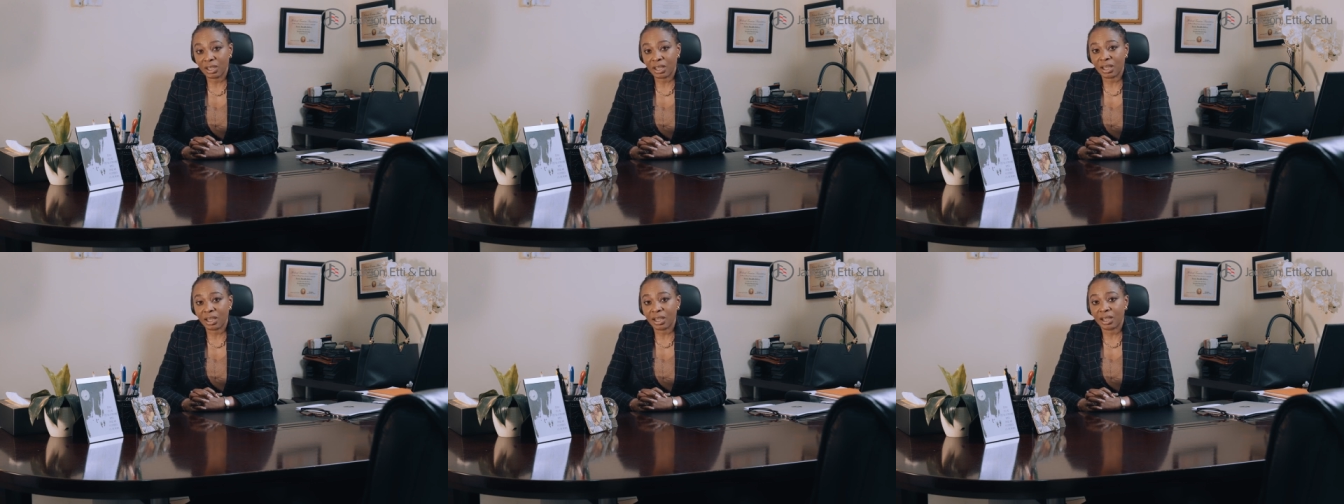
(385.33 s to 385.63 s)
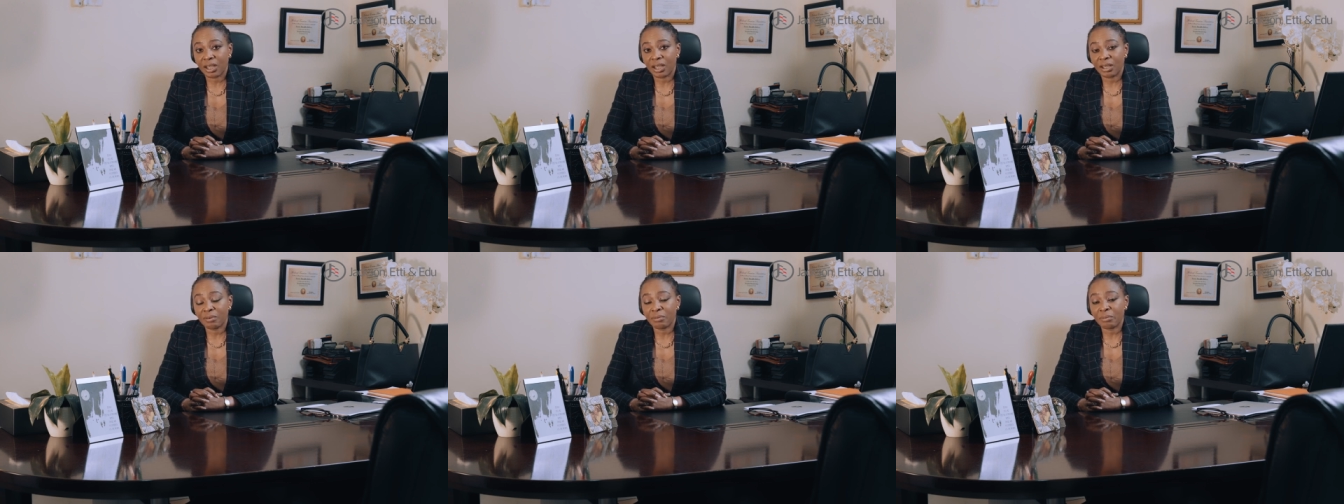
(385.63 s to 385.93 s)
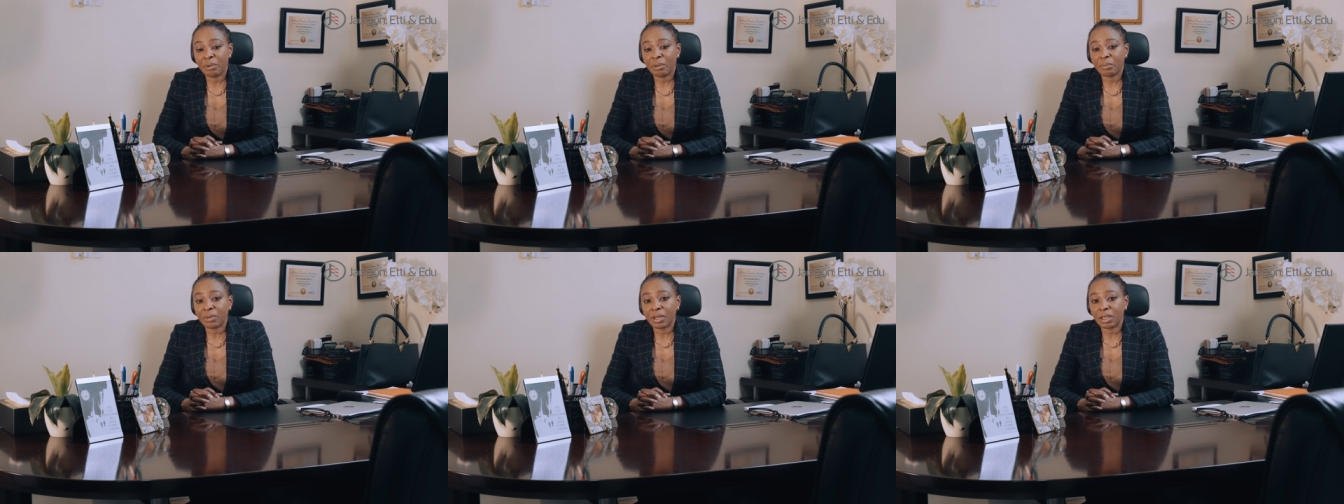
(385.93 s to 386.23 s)
I
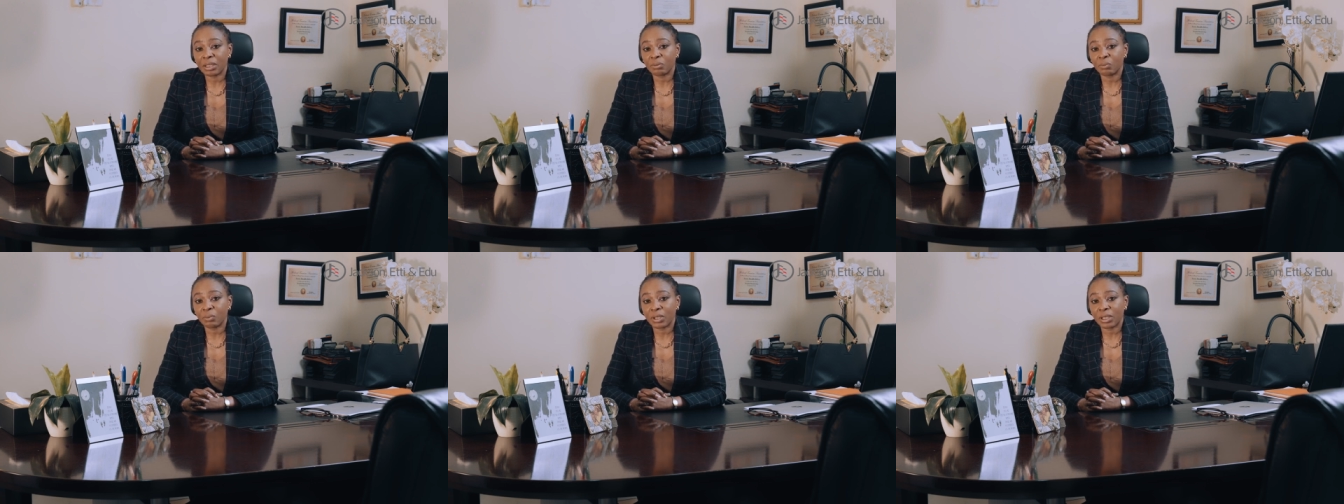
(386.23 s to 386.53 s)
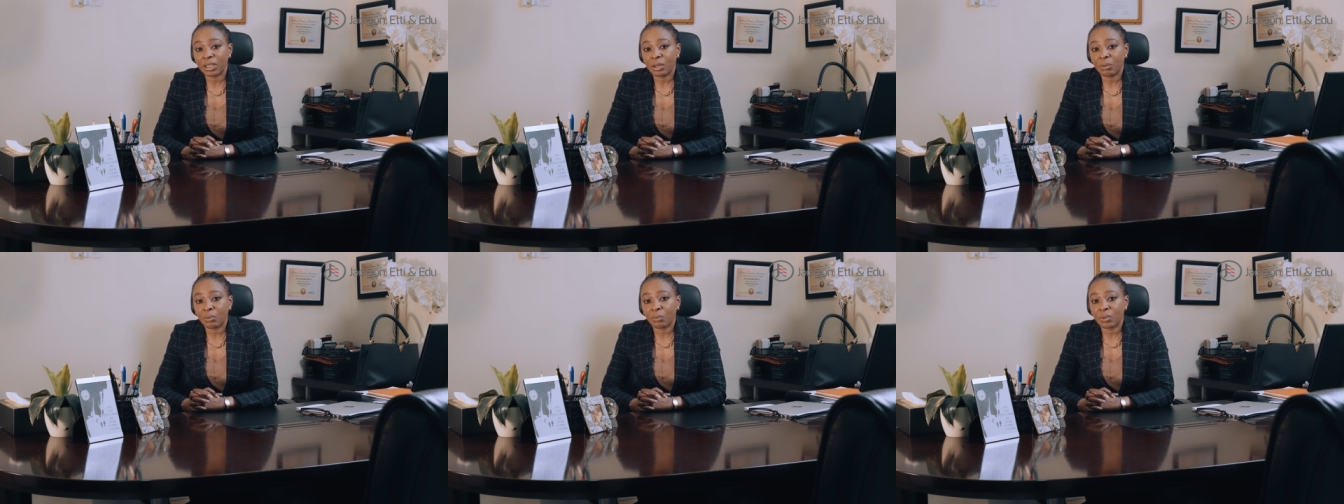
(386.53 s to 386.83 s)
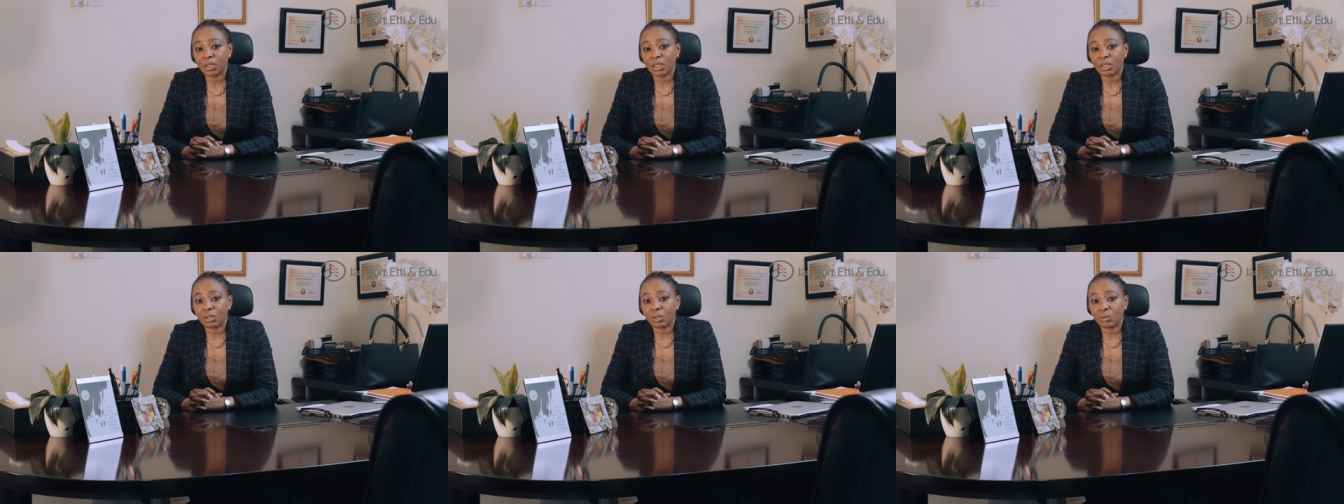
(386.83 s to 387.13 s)
remembered when I
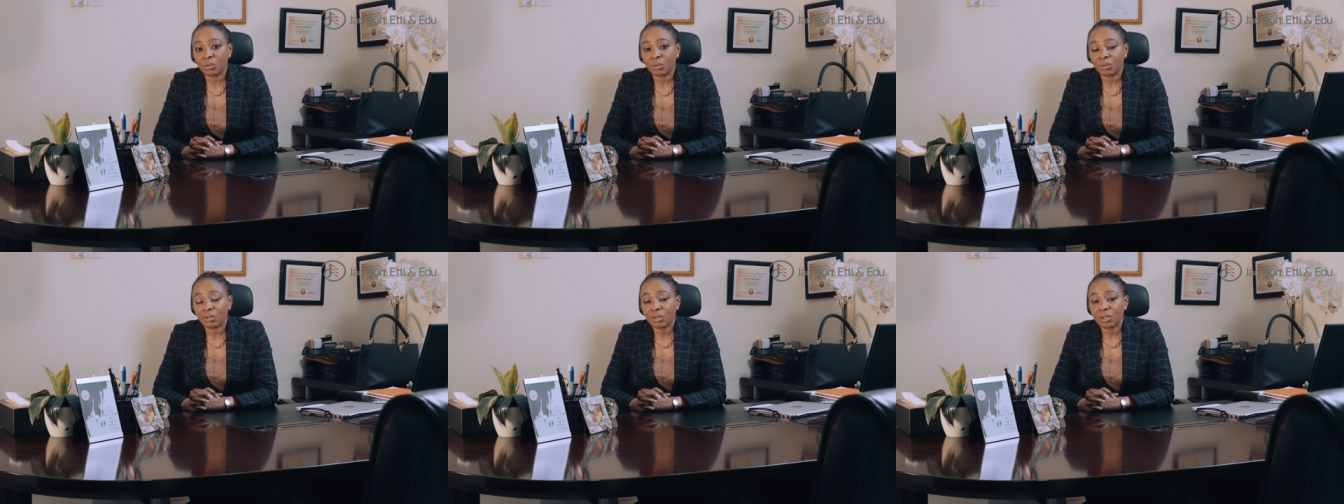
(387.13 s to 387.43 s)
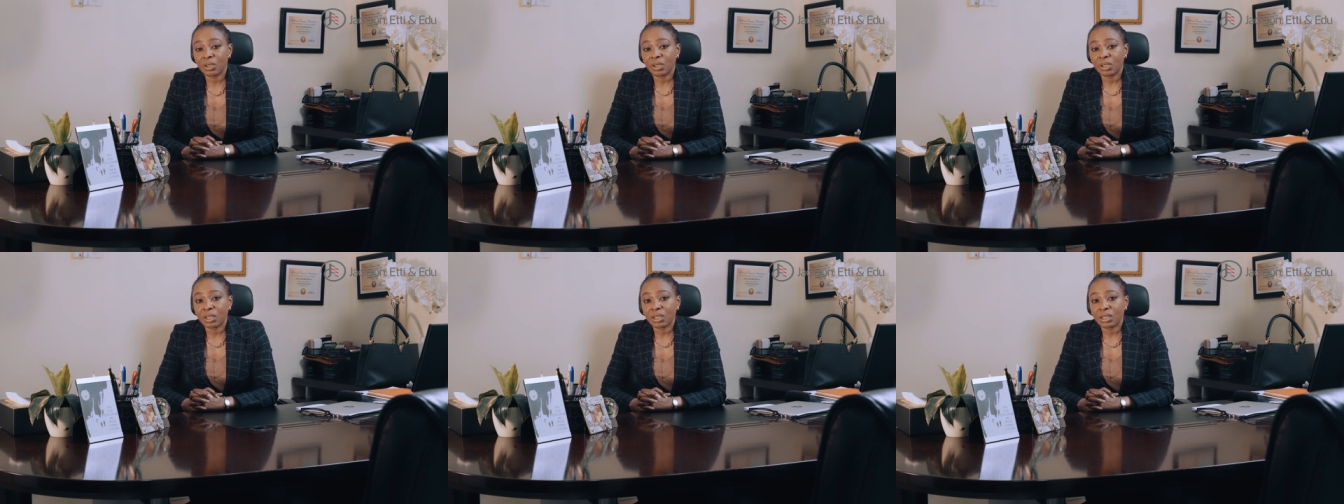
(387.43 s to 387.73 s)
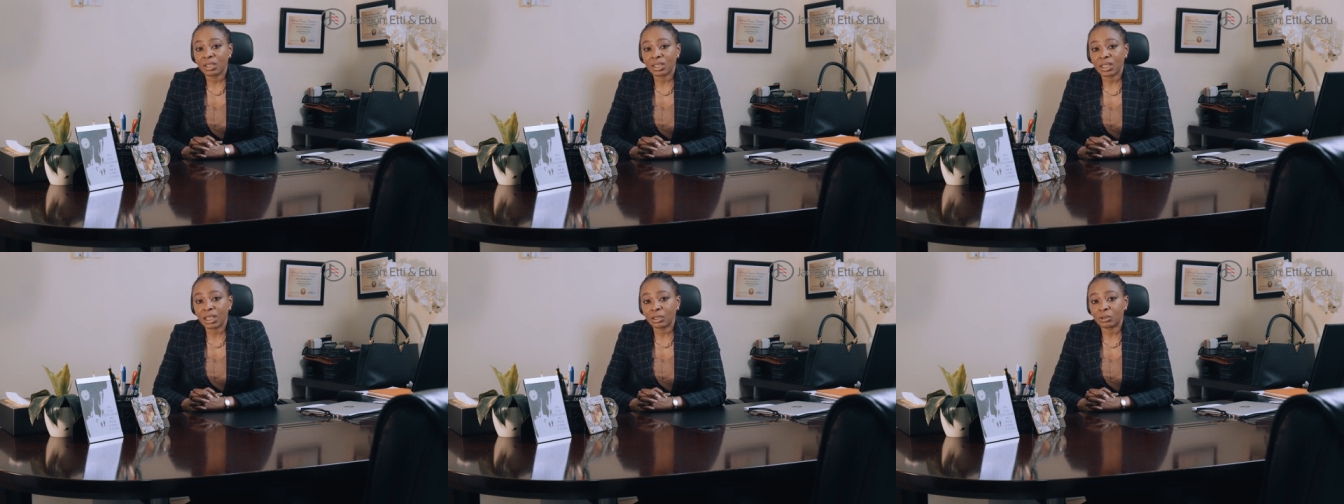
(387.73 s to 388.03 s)
wanted to
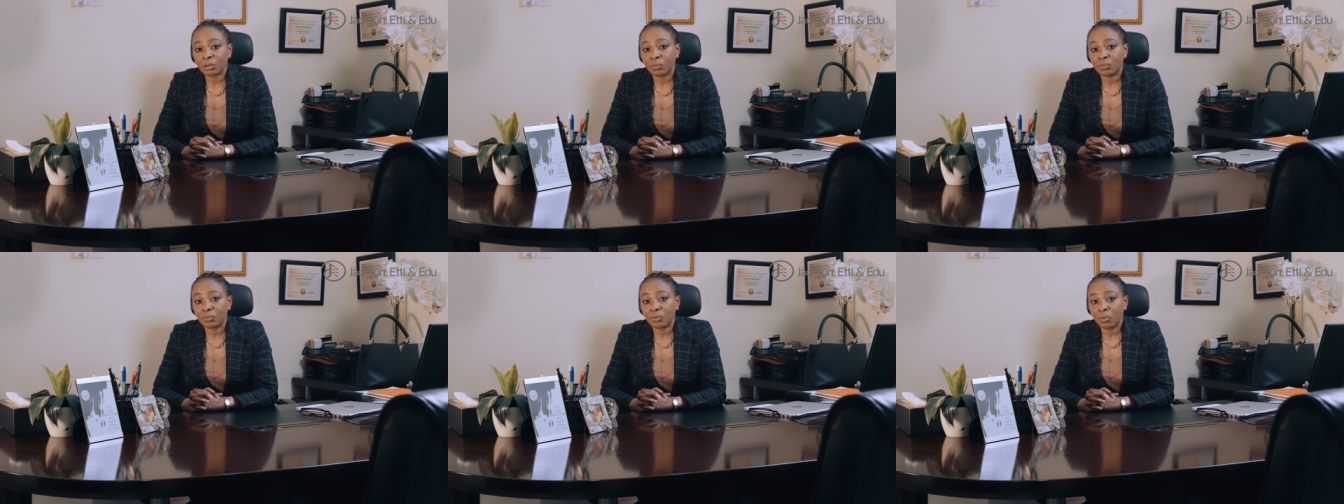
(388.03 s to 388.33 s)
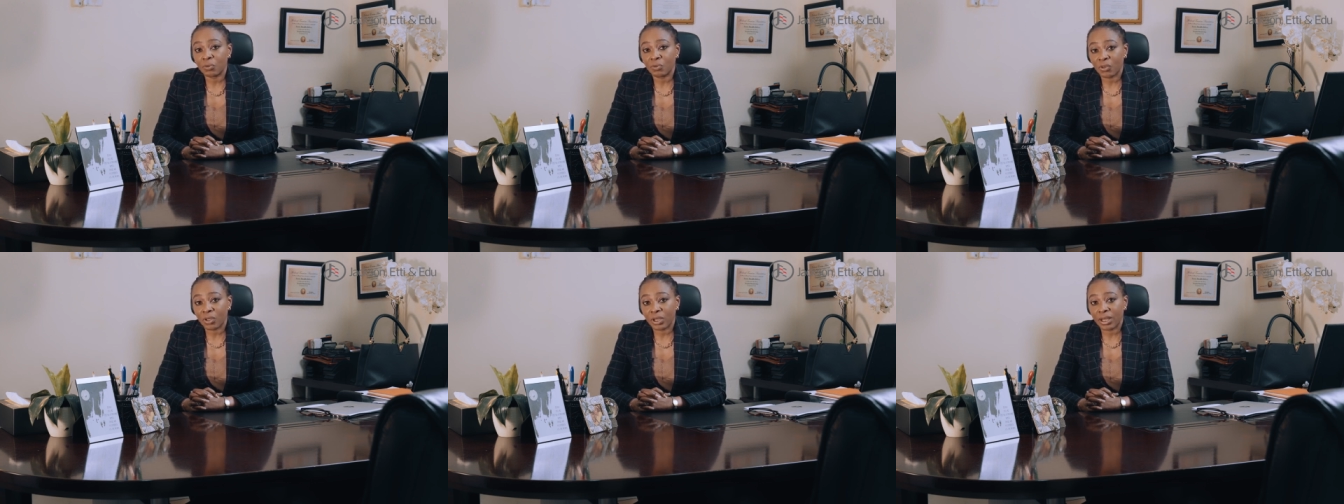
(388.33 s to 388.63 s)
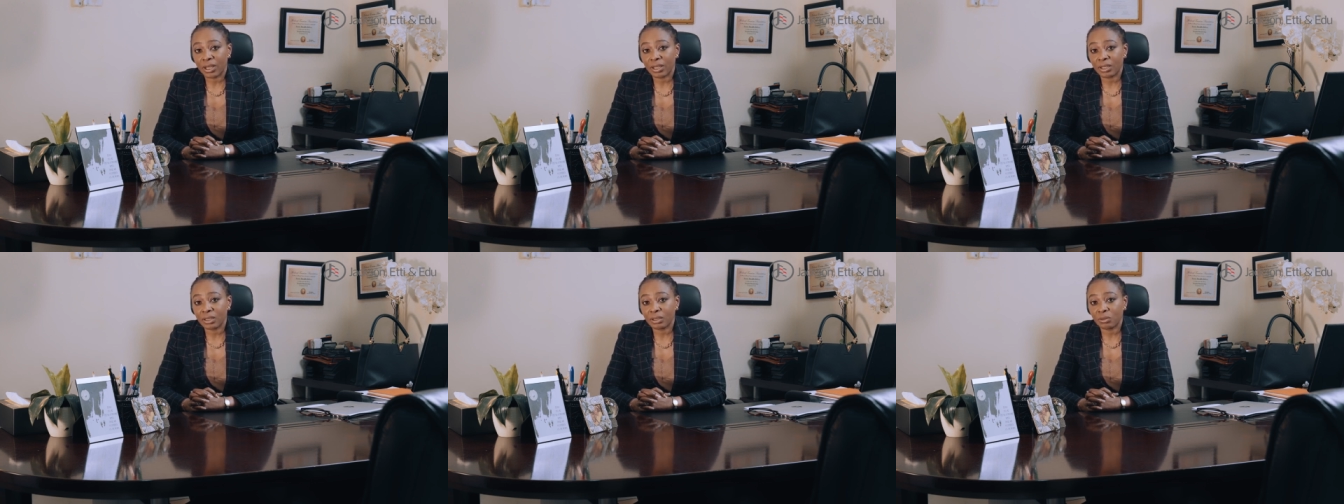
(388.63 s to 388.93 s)
start off Novo
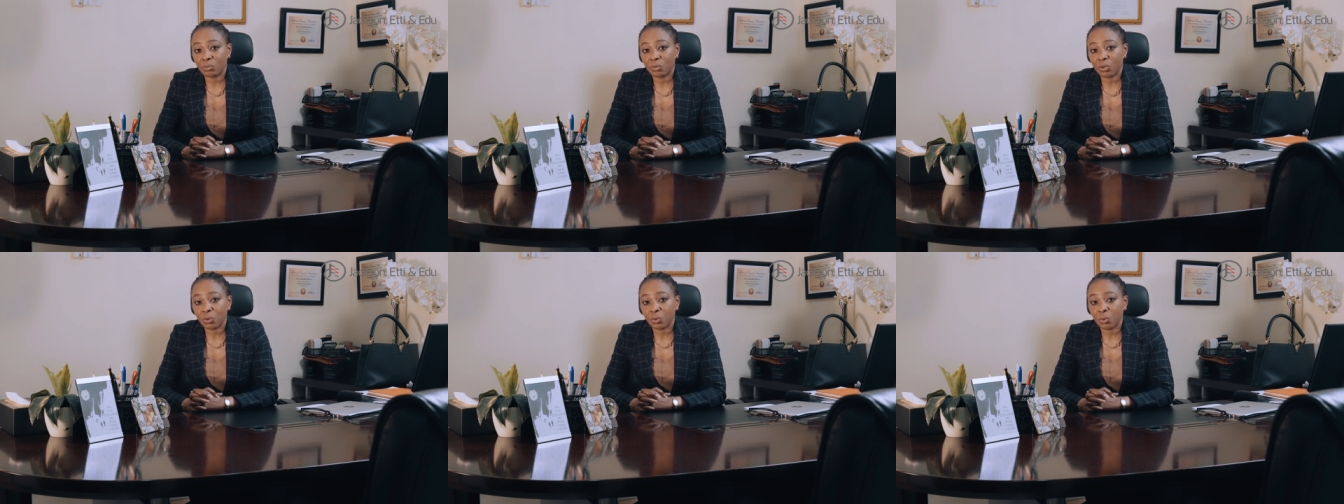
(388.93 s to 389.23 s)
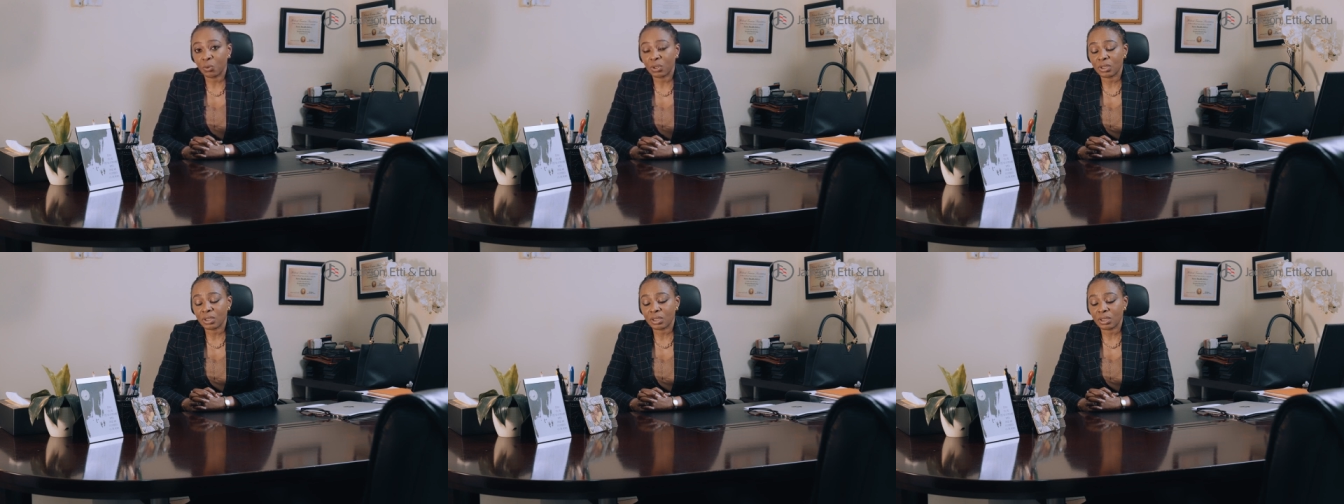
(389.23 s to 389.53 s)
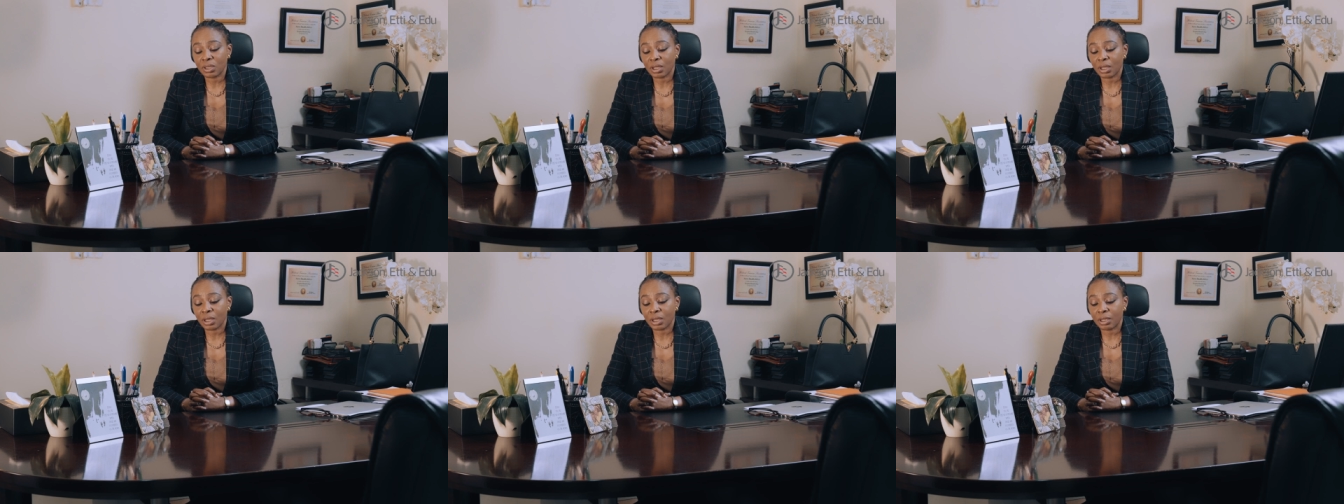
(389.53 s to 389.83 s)
Health, which
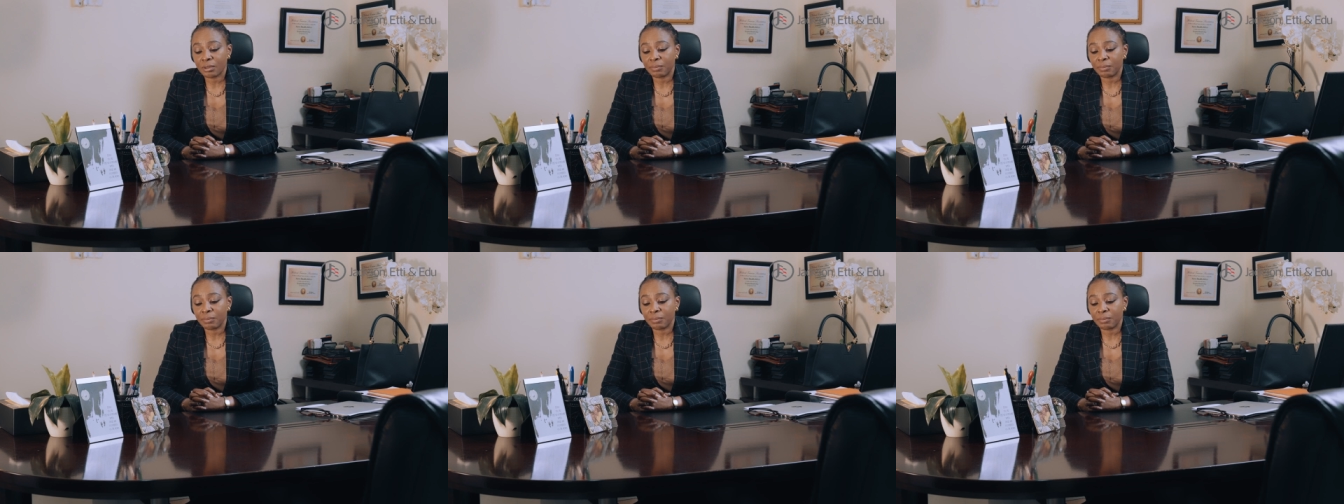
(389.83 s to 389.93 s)
was